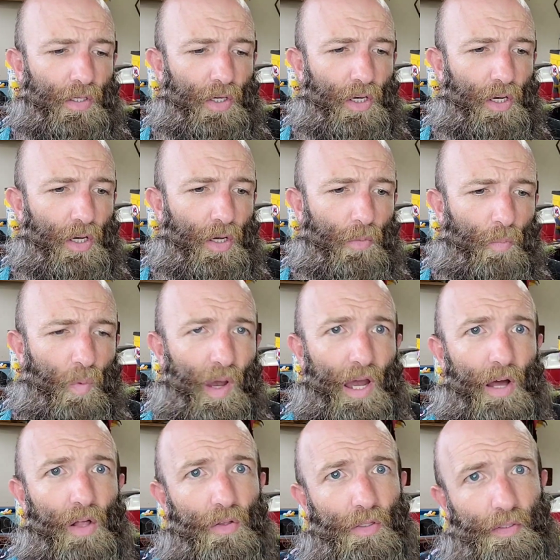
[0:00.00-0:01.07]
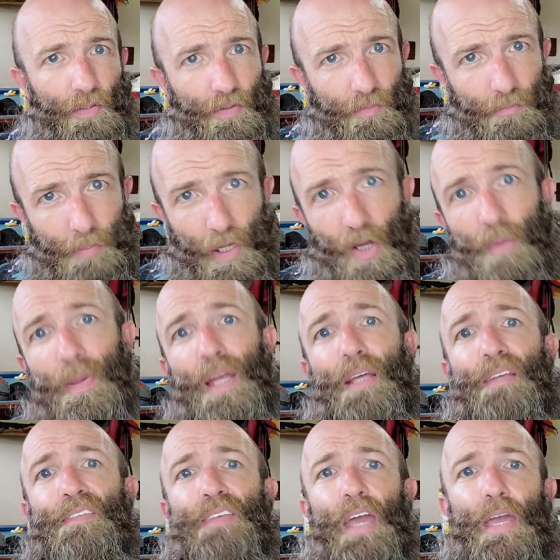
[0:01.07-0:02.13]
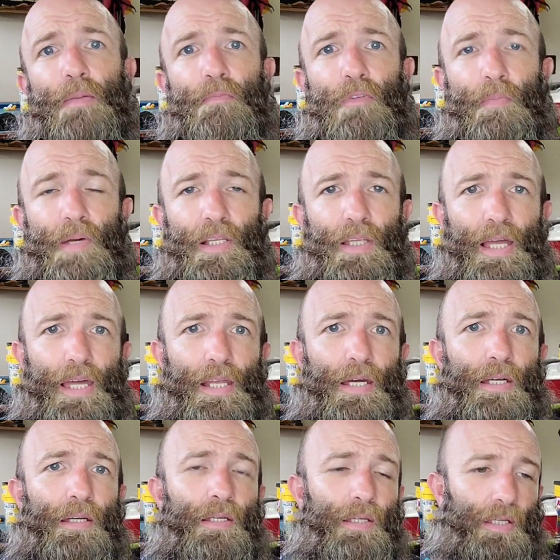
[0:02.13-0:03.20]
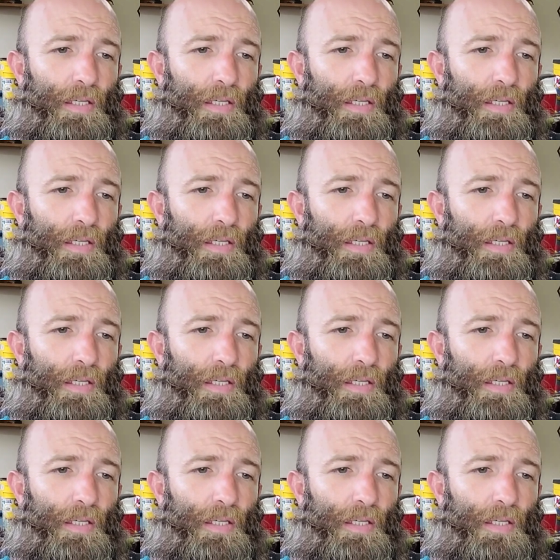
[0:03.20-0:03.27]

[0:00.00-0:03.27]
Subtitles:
while paramedics came from Atlanta,